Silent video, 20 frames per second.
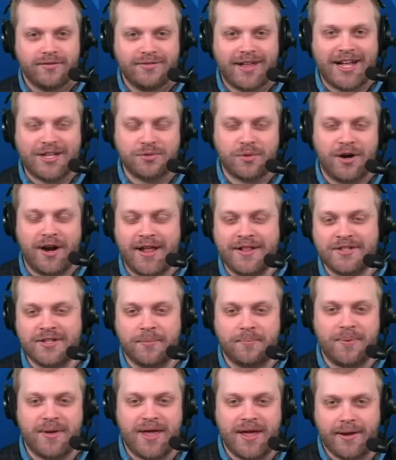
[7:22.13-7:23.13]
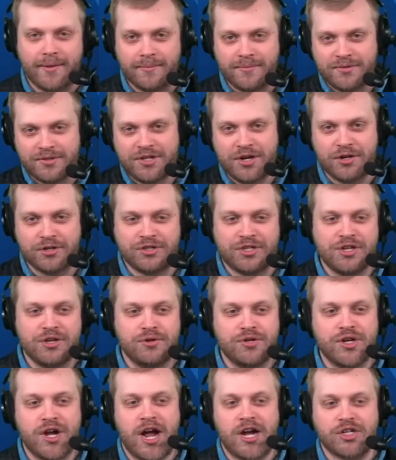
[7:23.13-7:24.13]
That's what it ends up being. Cheers to
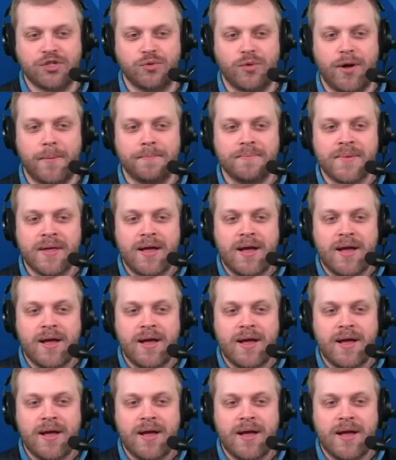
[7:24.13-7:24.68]
you, Joshua.